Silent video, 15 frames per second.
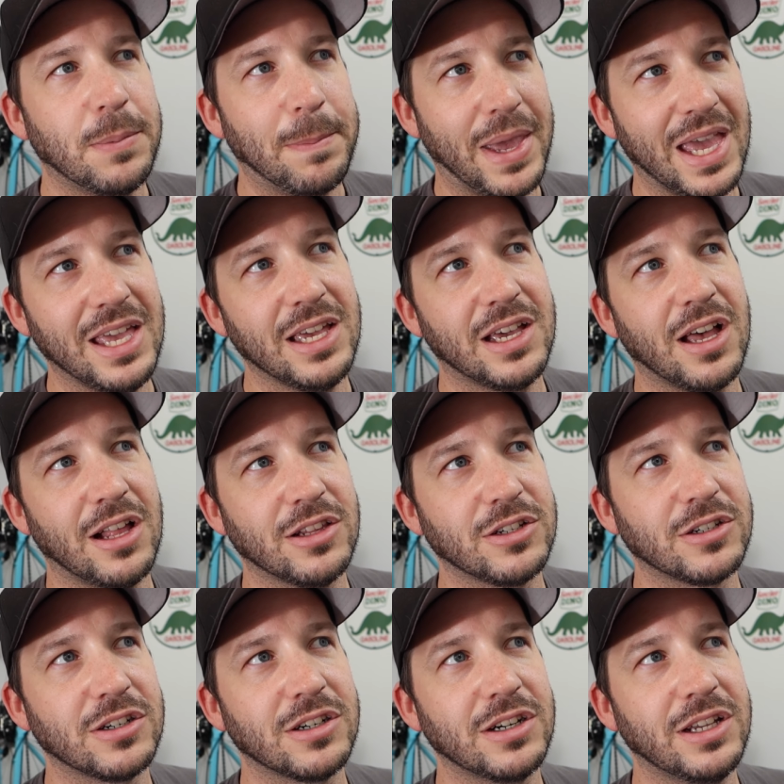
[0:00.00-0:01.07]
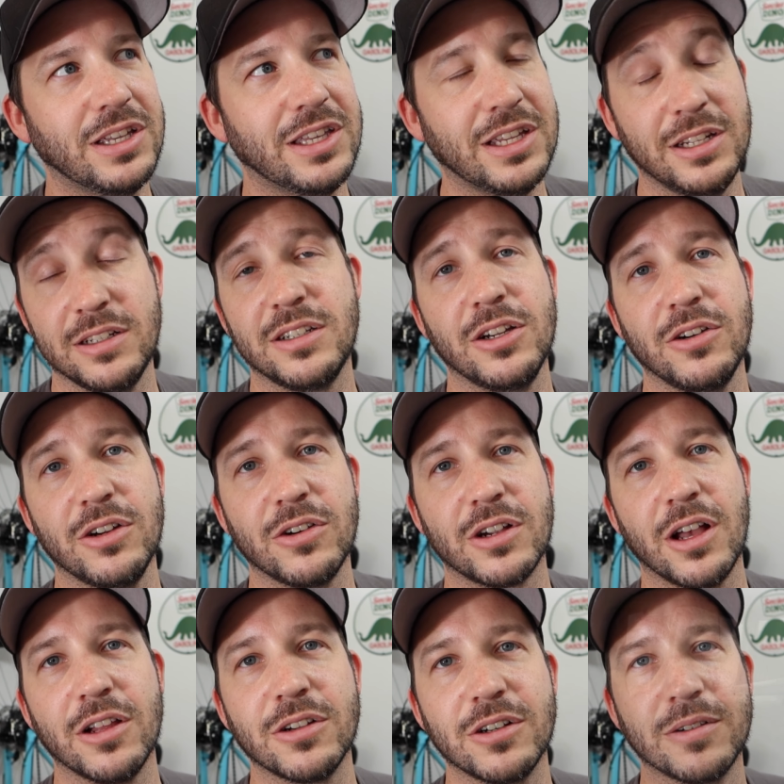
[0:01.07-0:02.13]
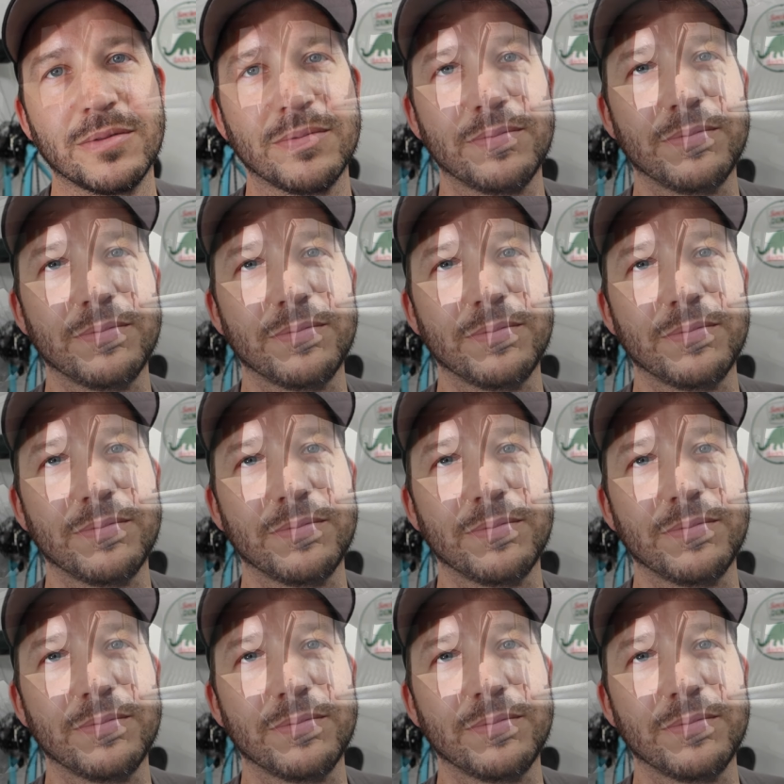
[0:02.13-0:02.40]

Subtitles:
paint color, and interior color.